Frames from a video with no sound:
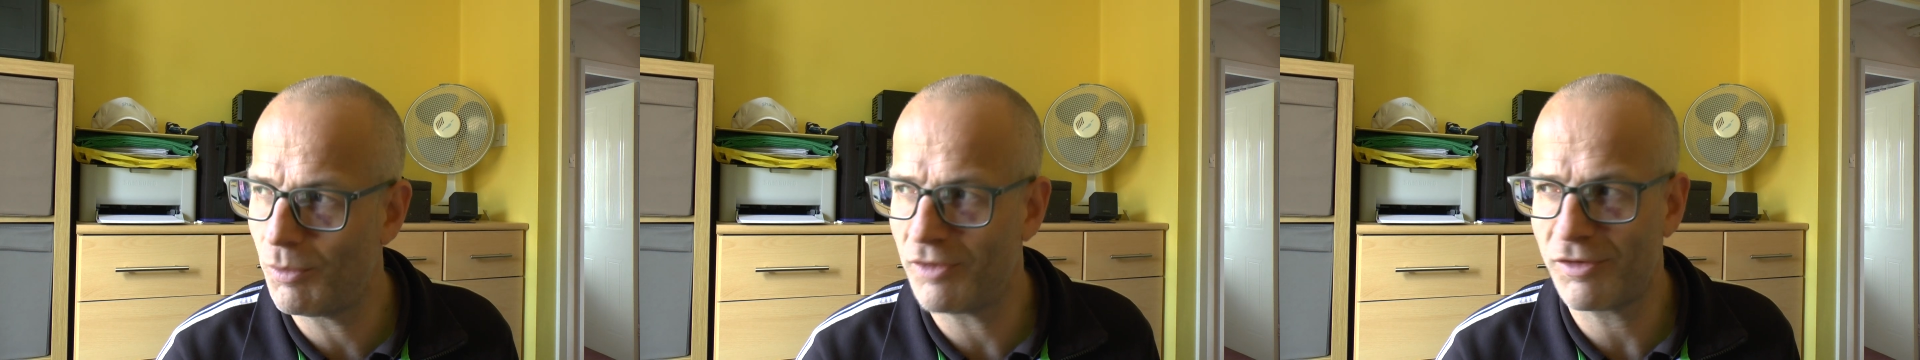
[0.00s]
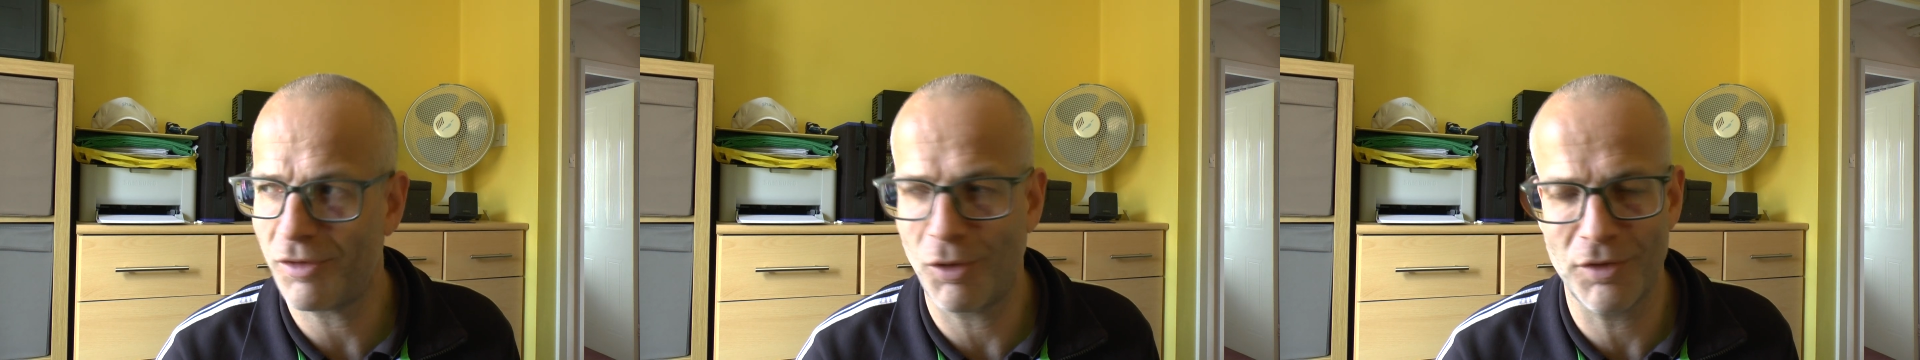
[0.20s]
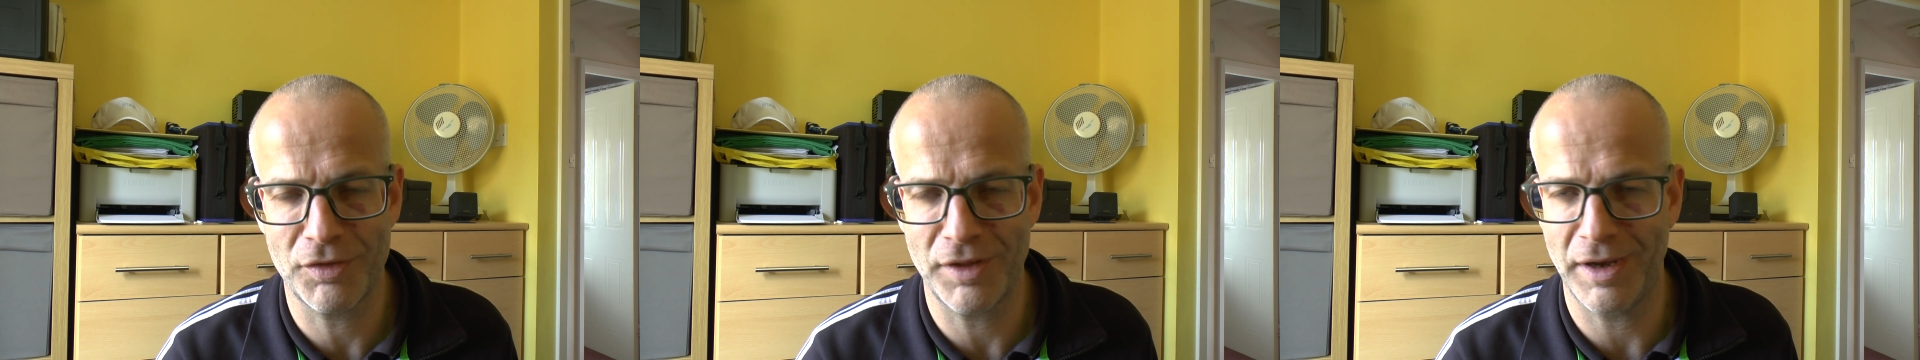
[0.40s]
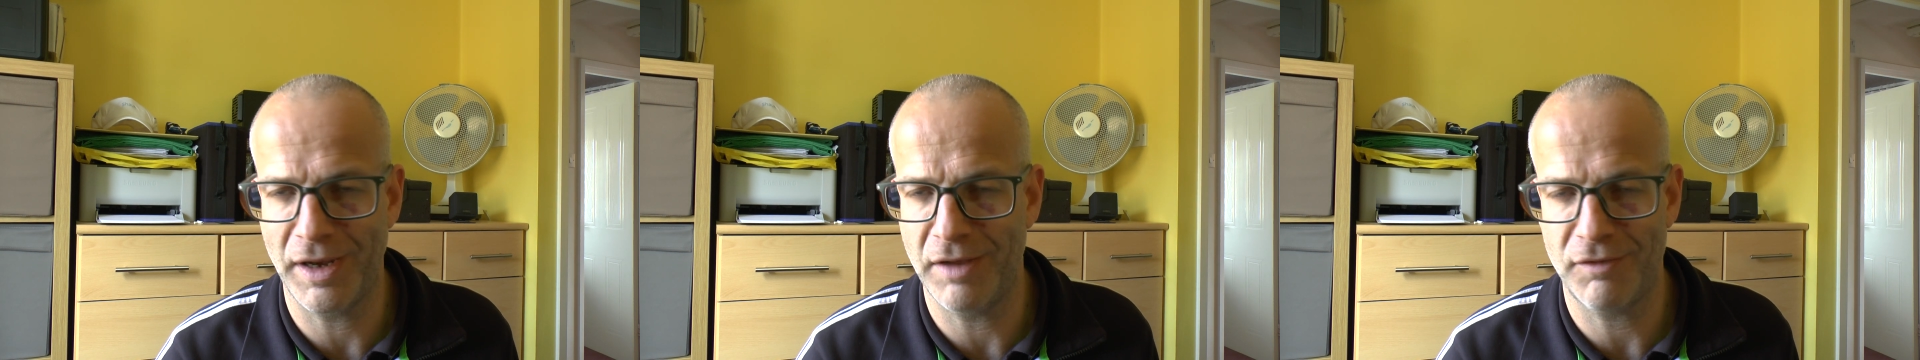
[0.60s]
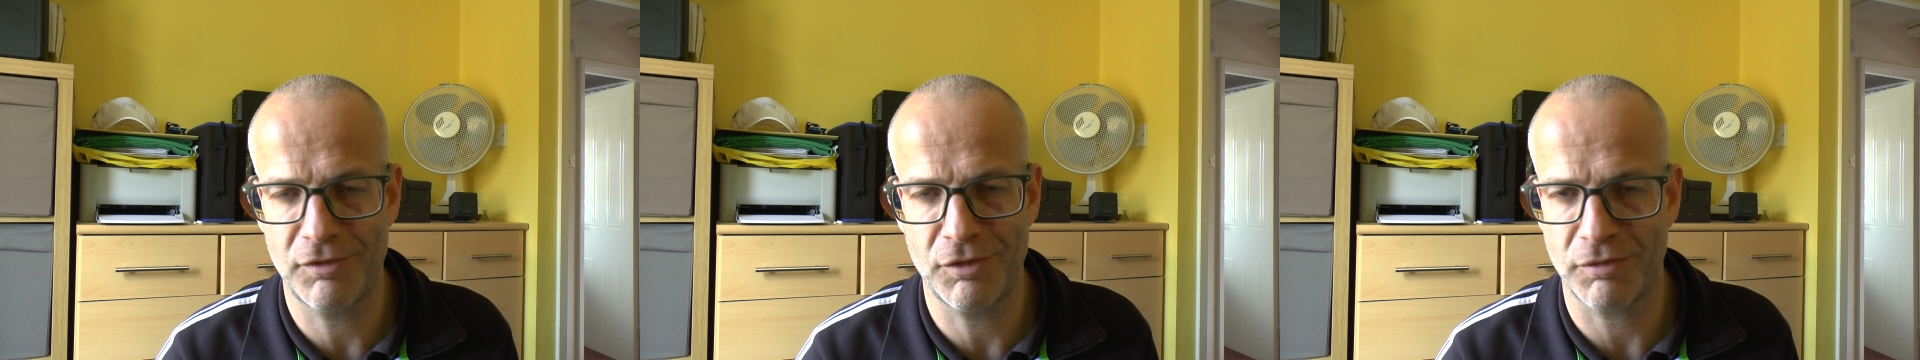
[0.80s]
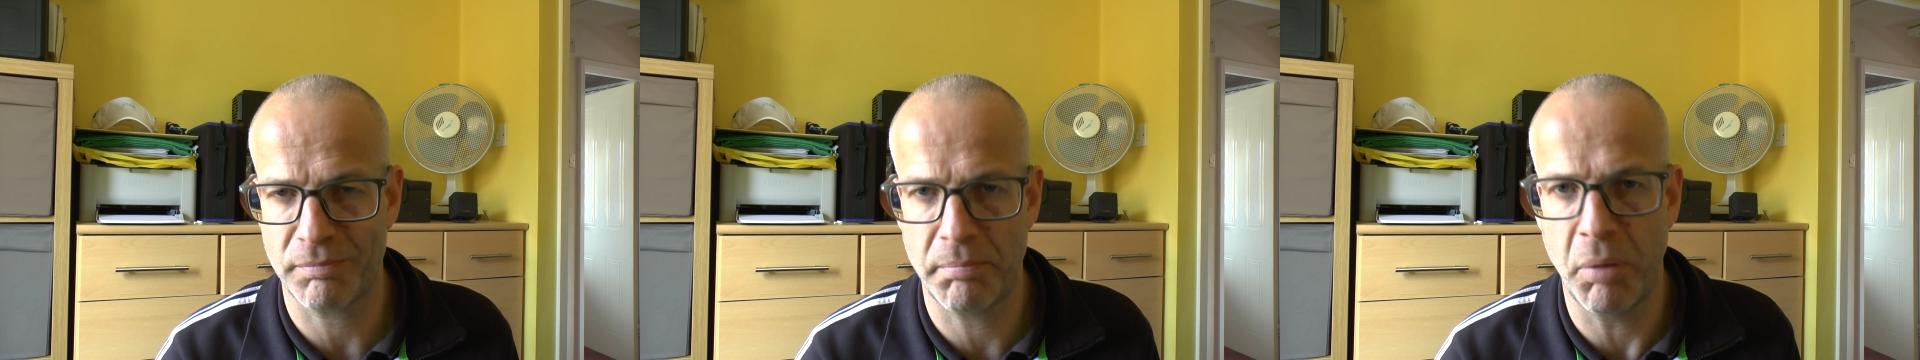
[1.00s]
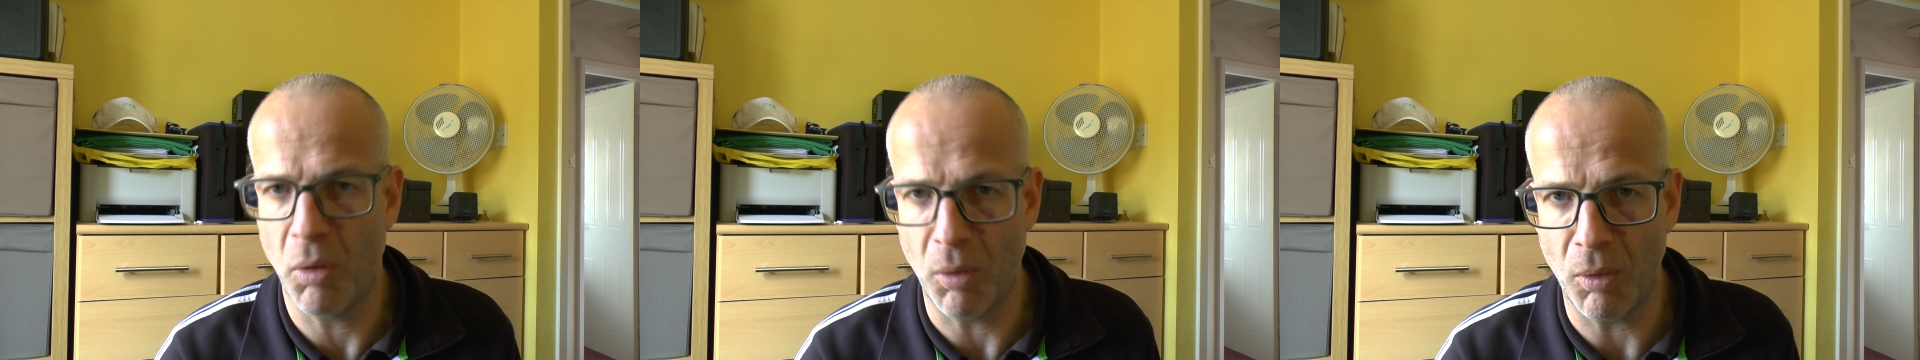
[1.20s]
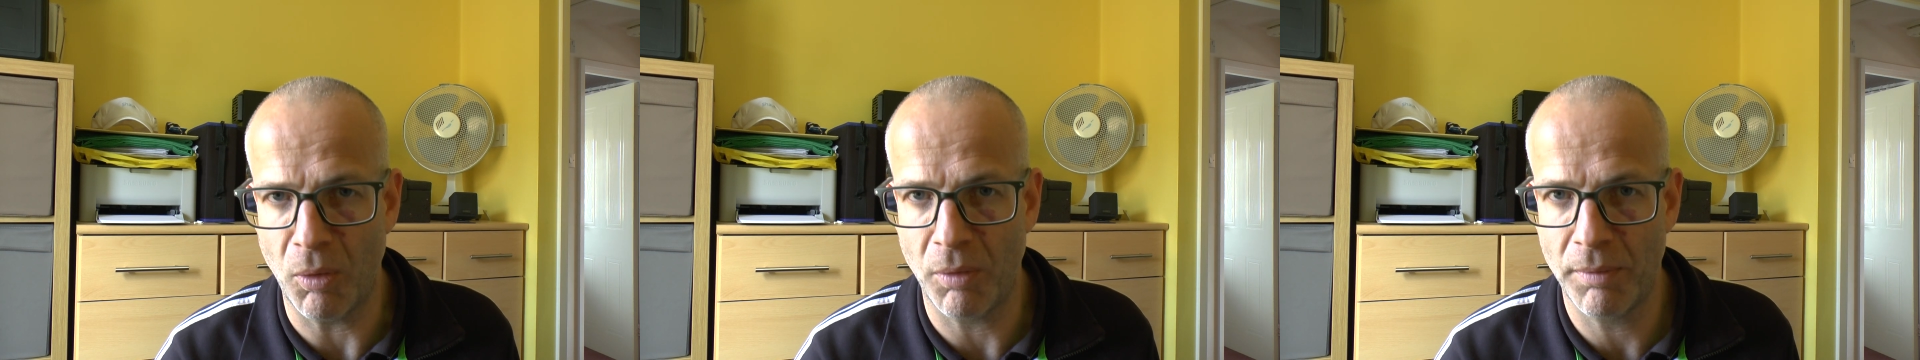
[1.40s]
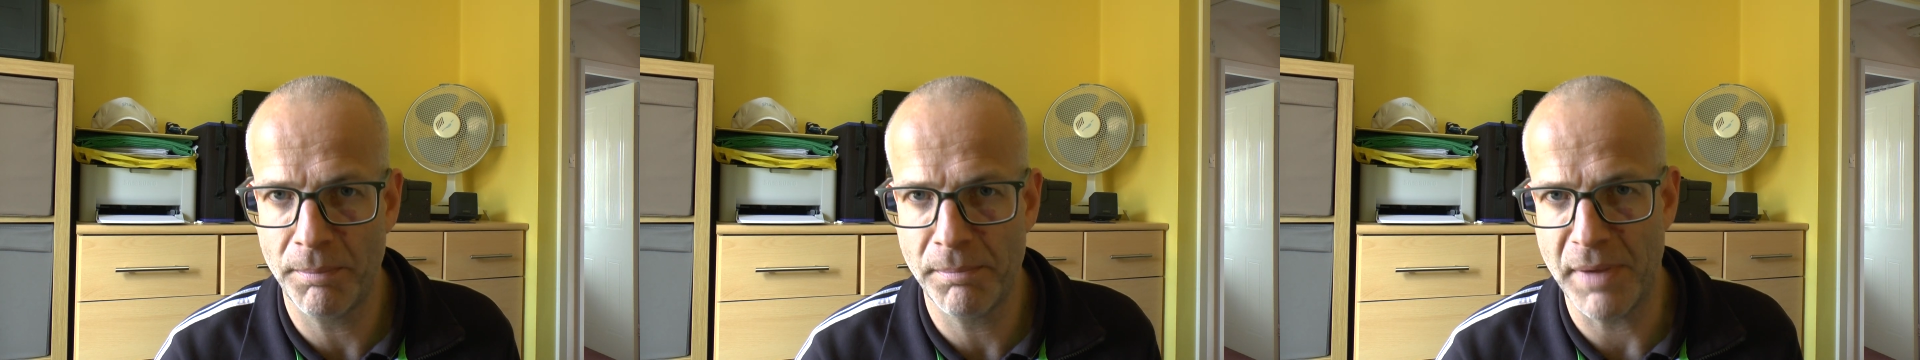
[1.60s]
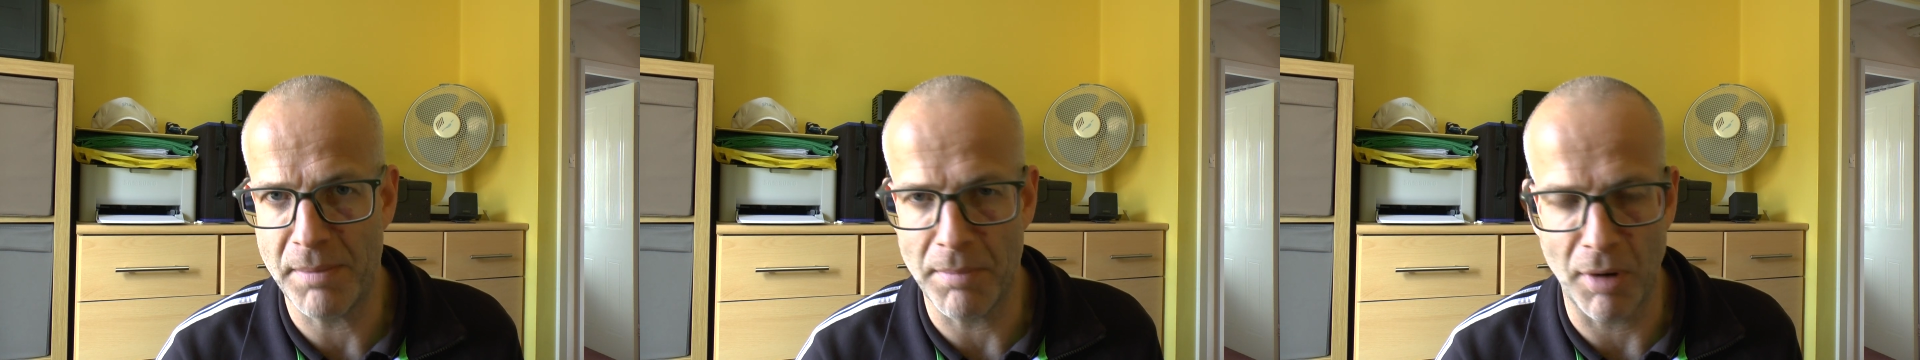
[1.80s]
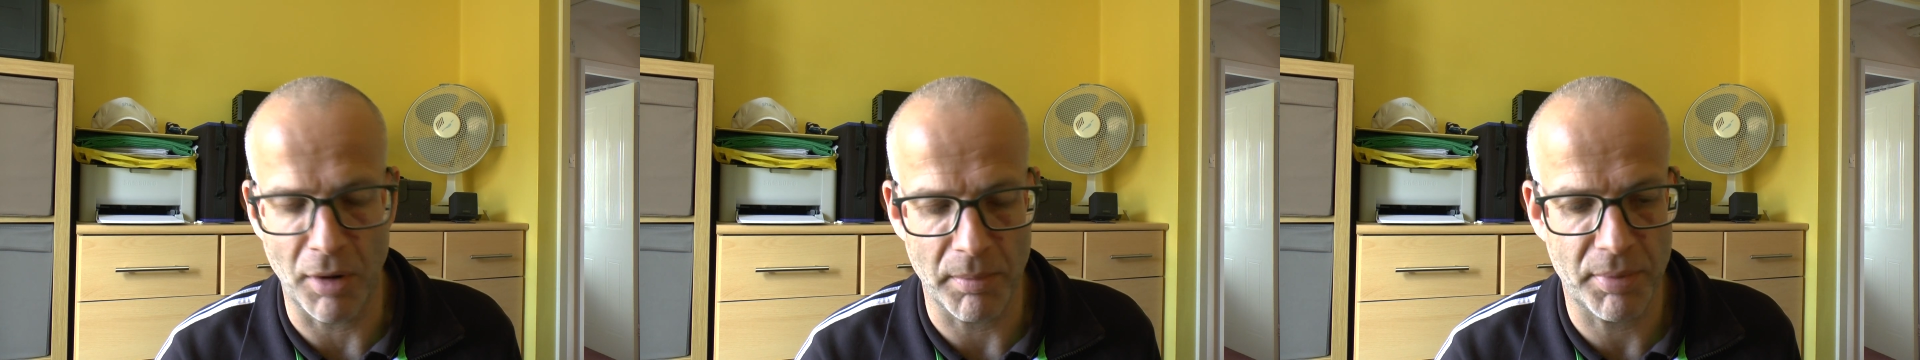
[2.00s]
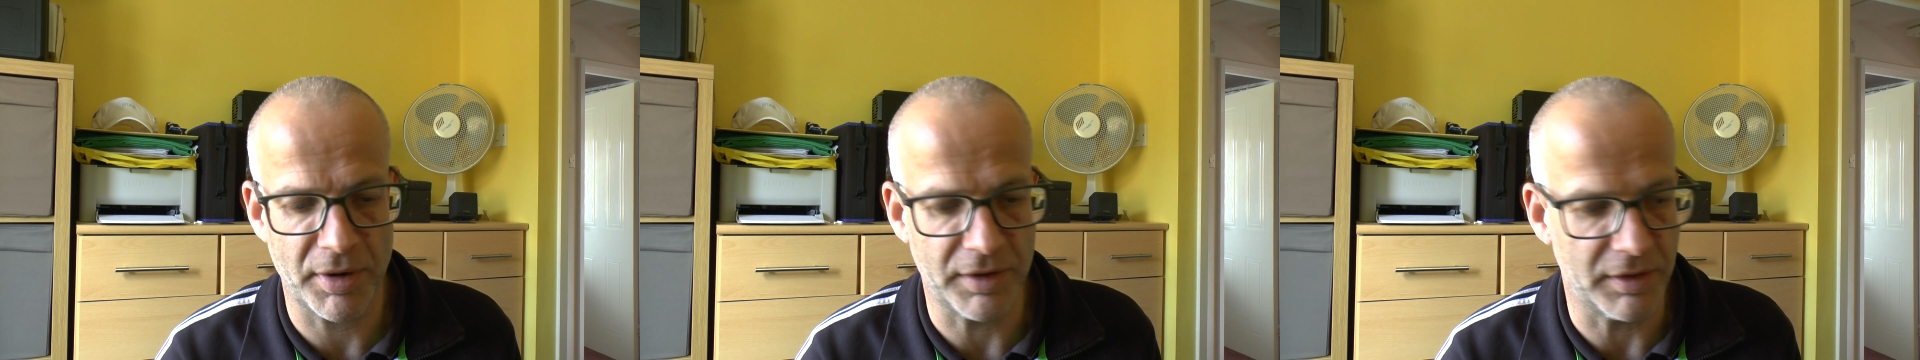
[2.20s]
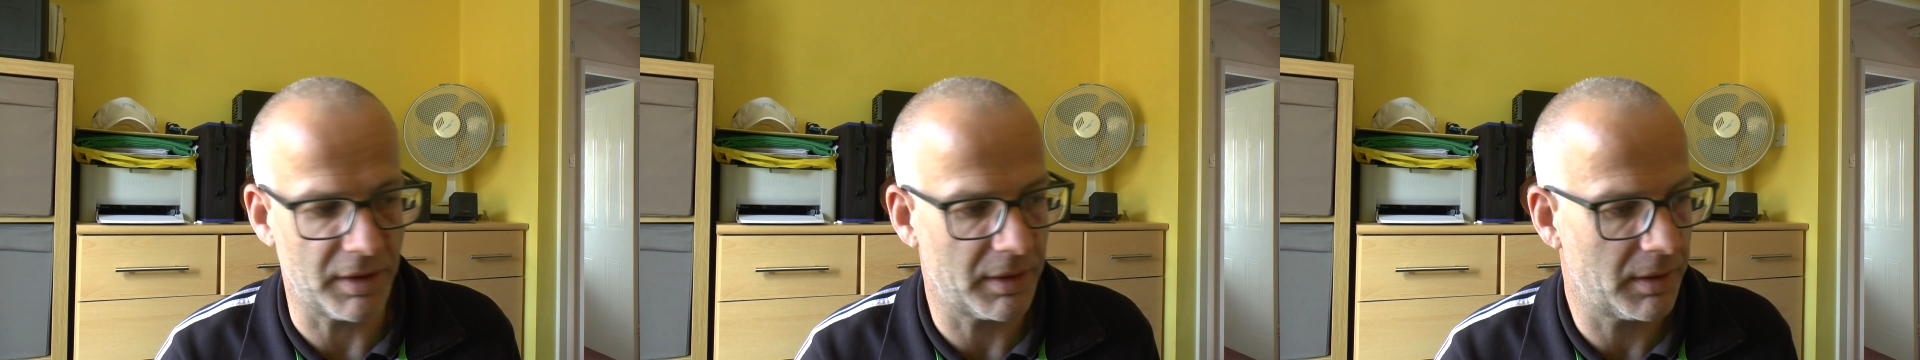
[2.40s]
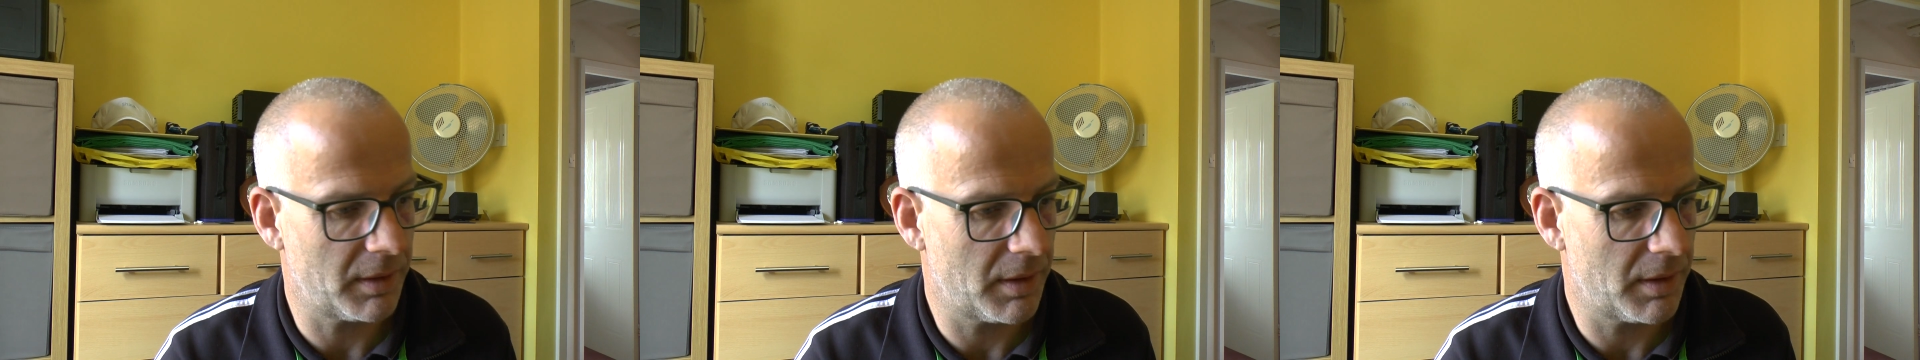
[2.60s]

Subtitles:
which I think is just poor, in my opinion.